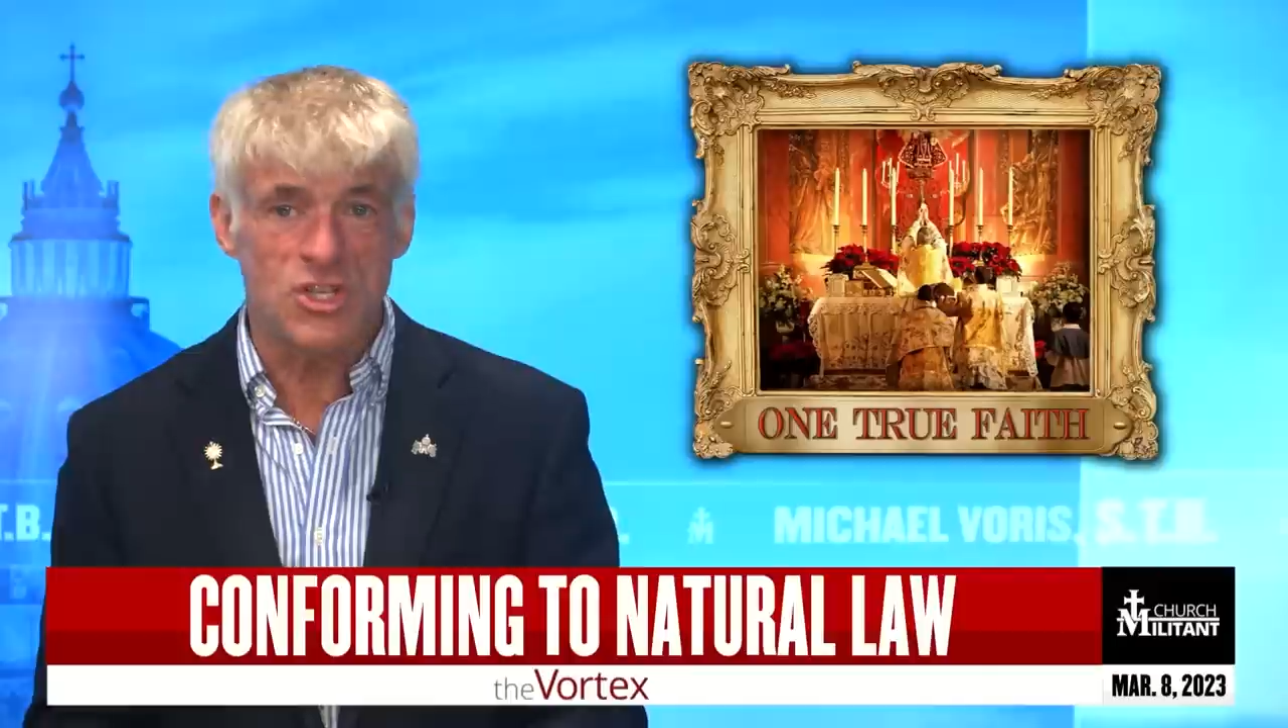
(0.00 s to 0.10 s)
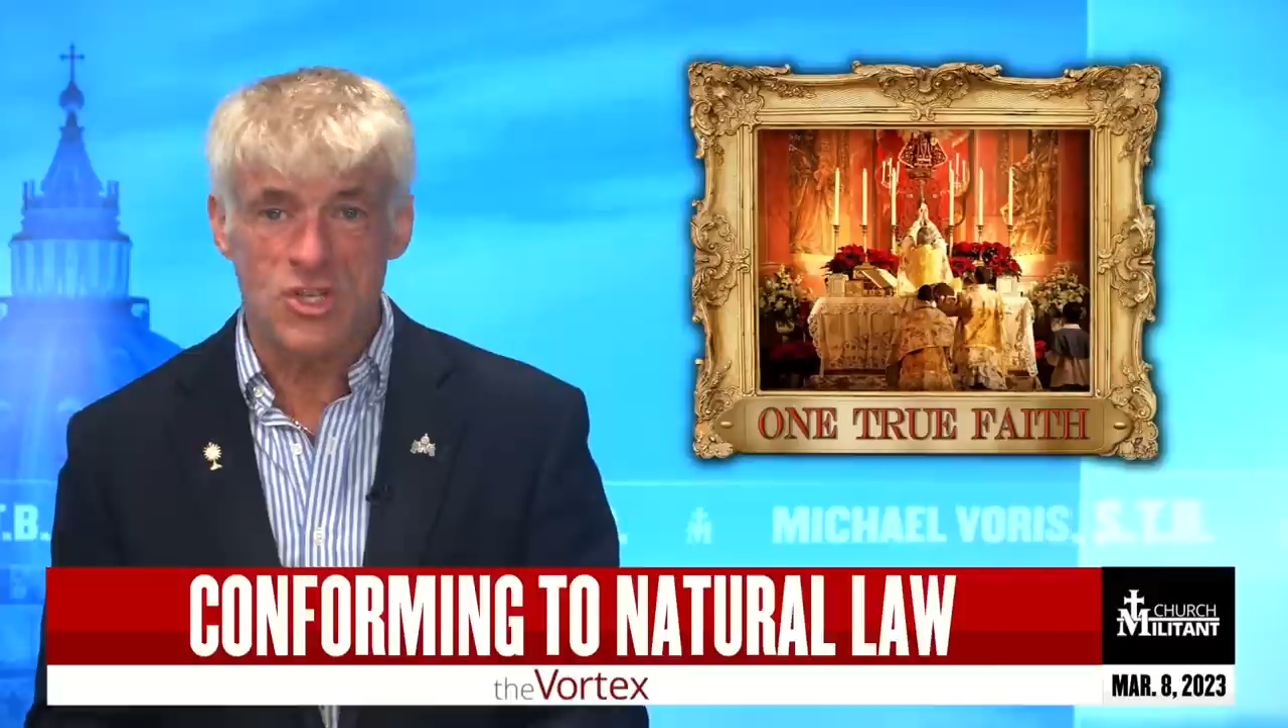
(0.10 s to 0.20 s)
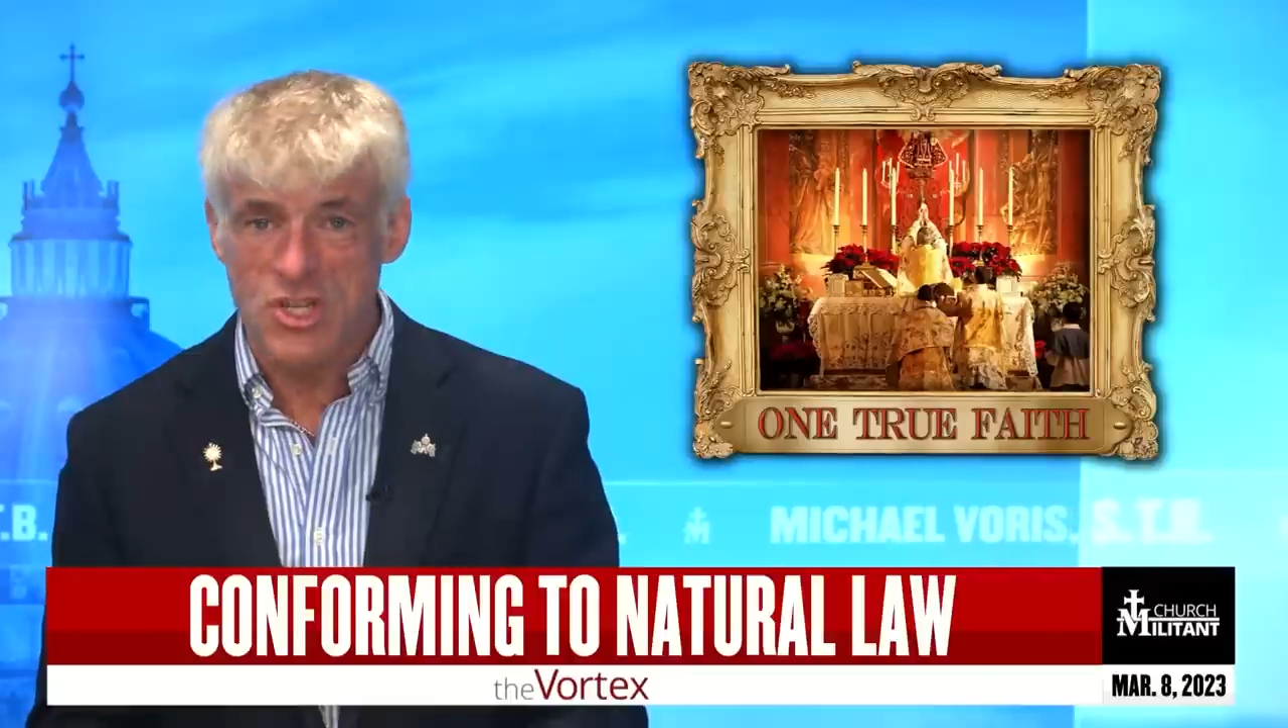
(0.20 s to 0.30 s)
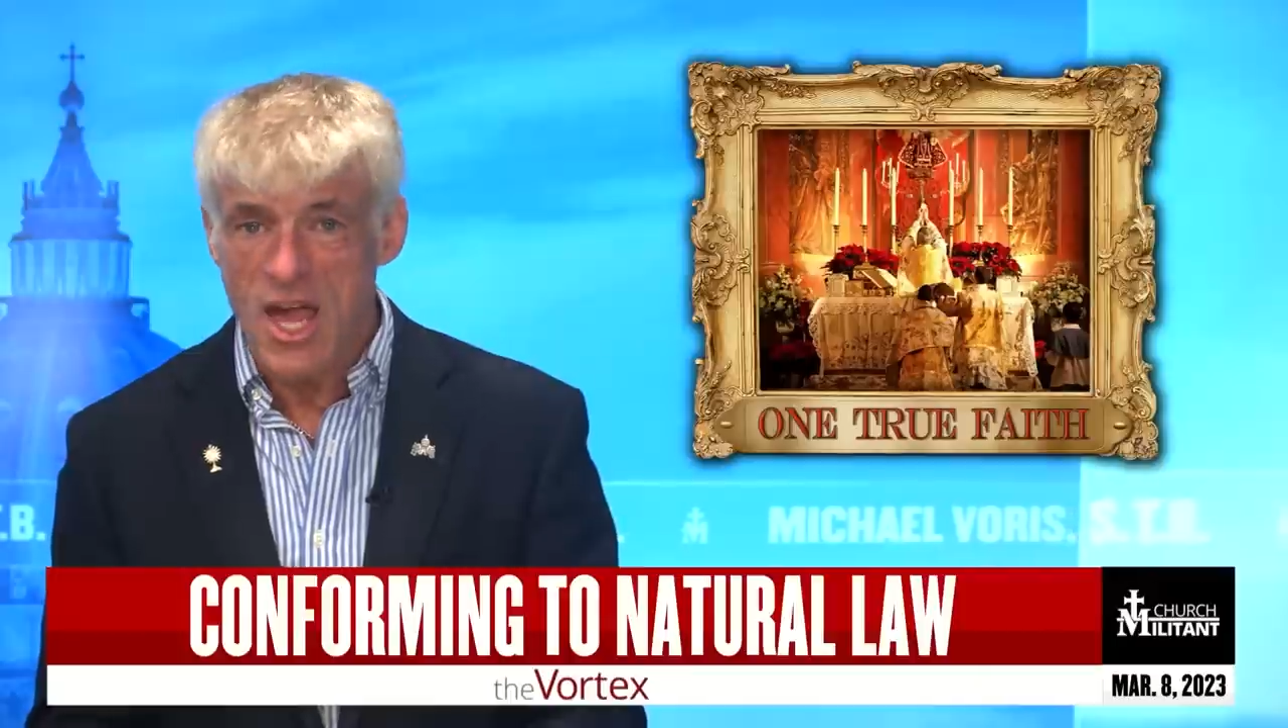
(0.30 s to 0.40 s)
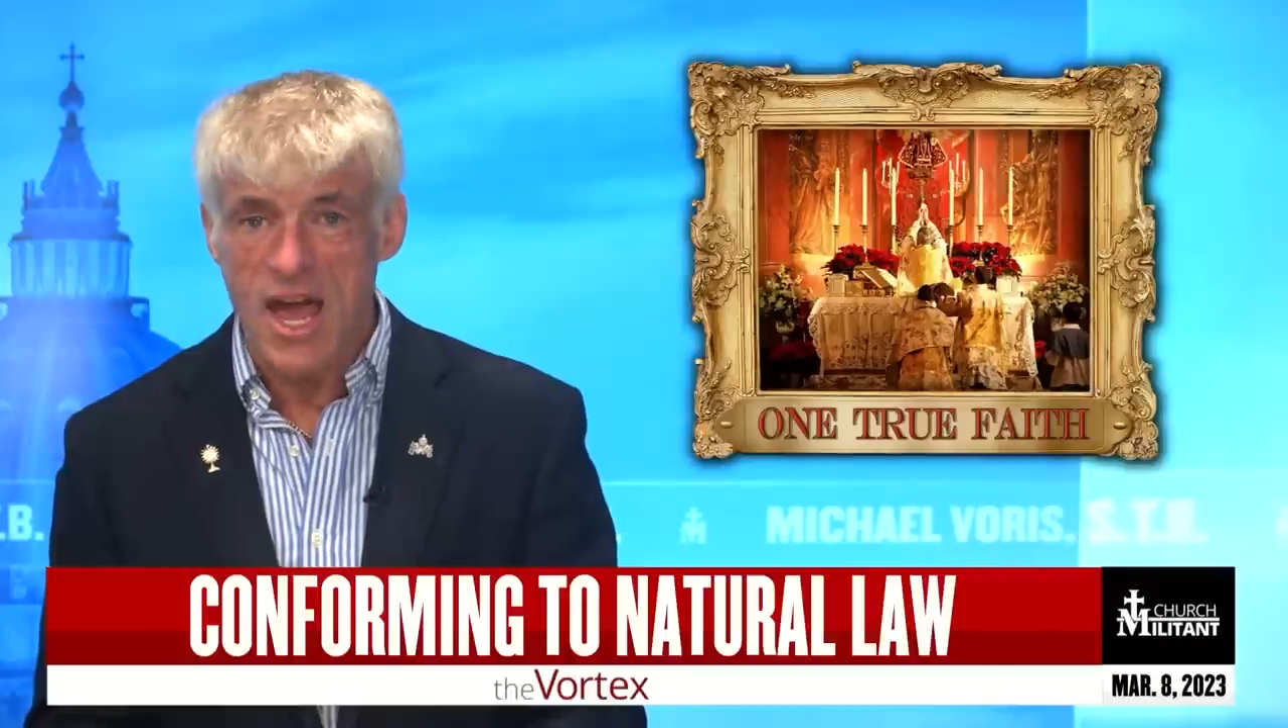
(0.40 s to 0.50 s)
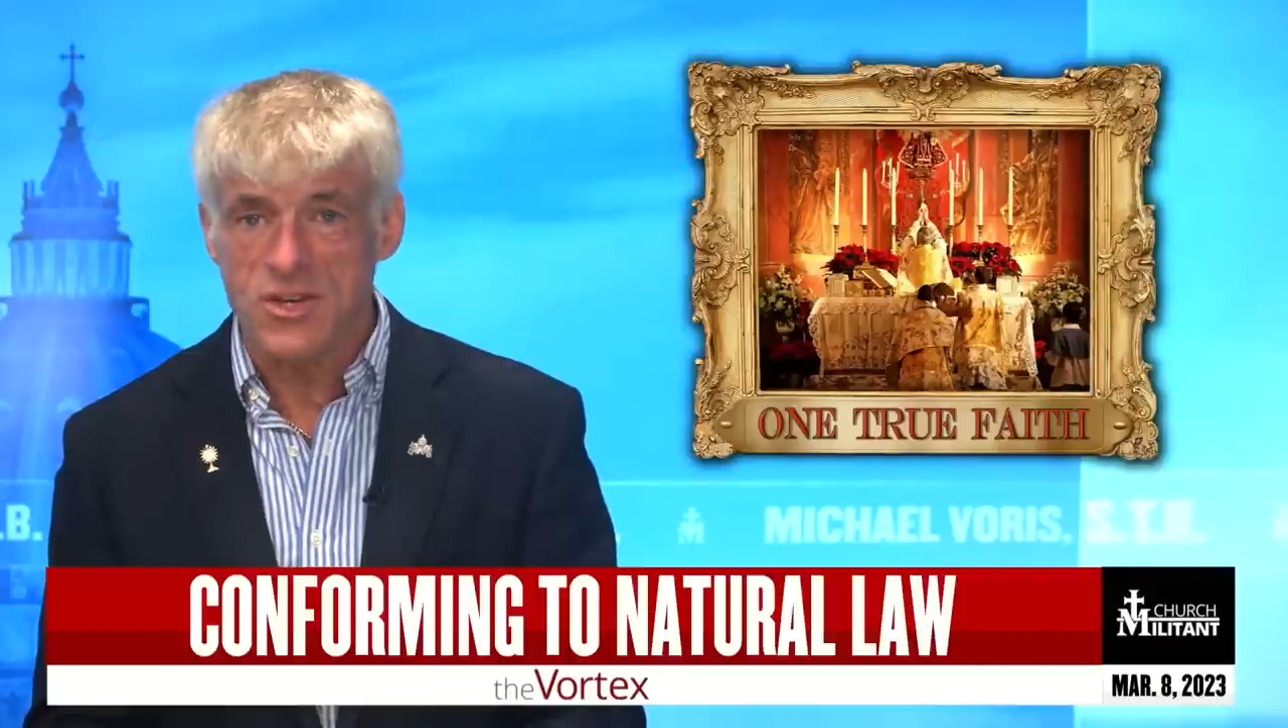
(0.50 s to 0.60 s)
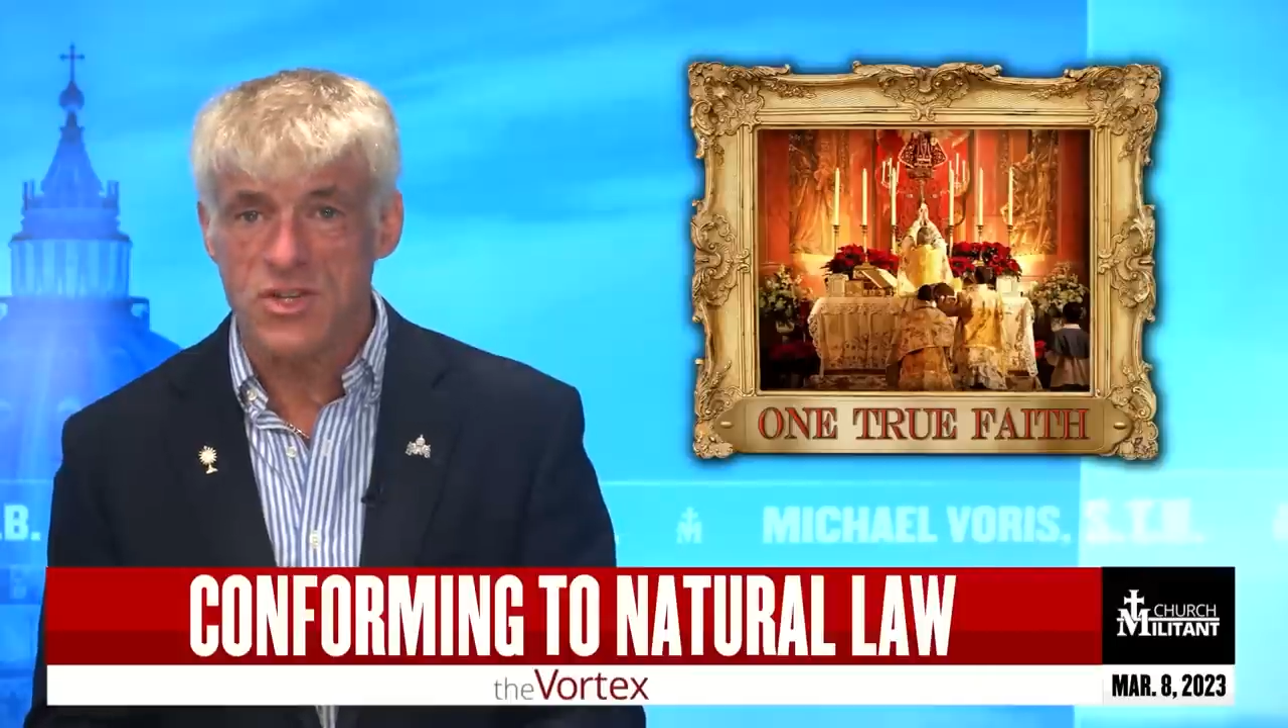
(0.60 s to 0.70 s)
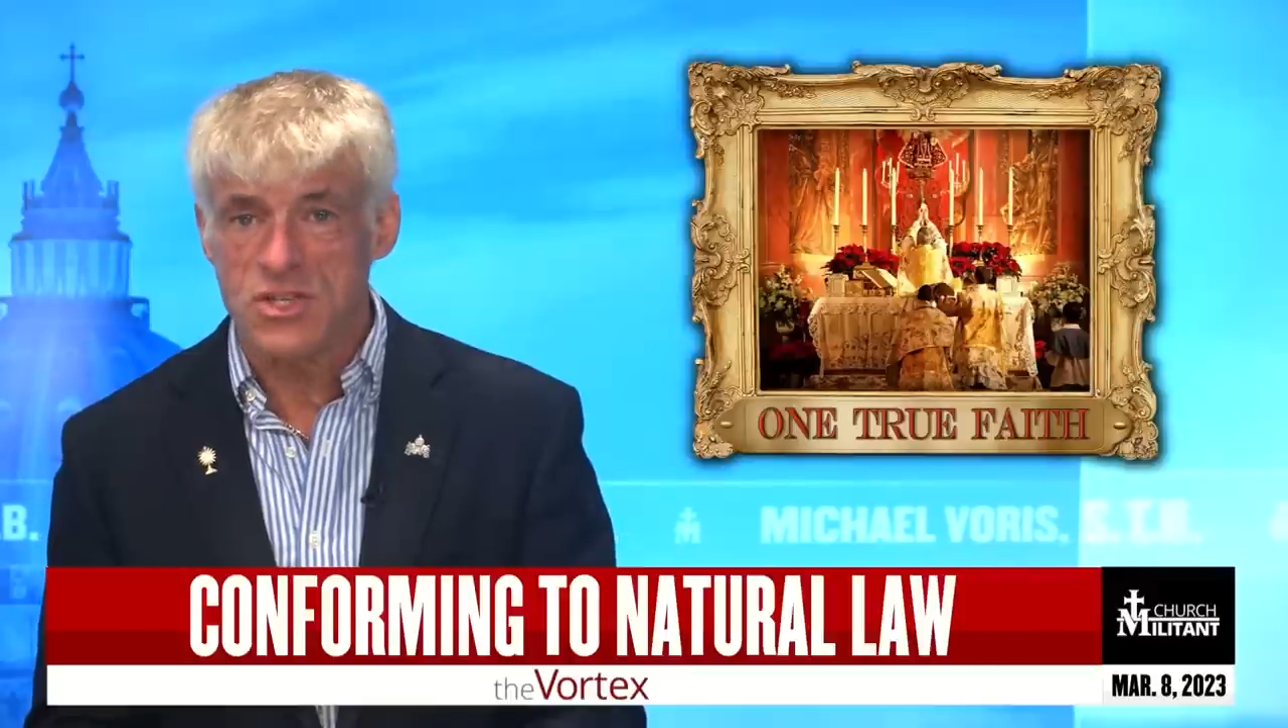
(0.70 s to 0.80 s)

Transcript: sex